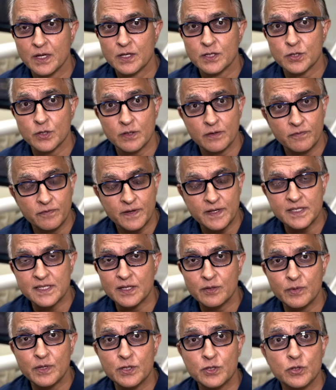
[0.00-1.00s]
So the first
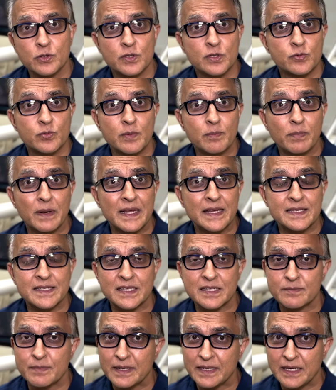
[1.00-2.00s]
thing we do is we place
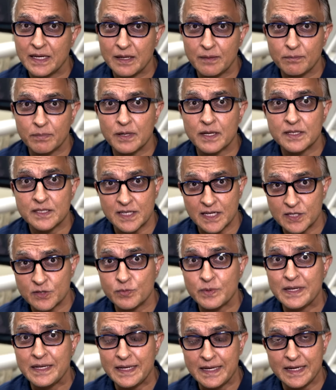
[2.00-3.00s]
as many implants as
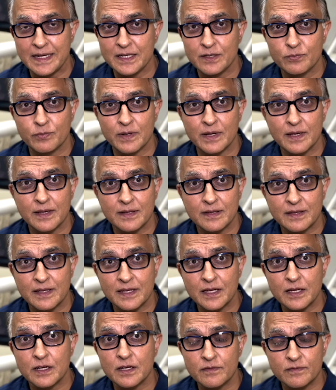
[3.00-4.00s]
we need. We're
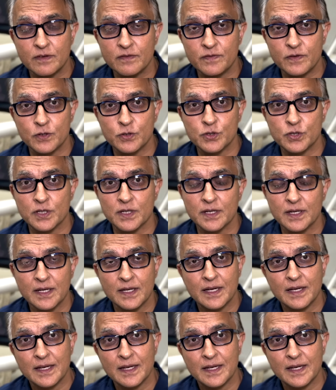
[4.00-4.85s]
thinking of the future.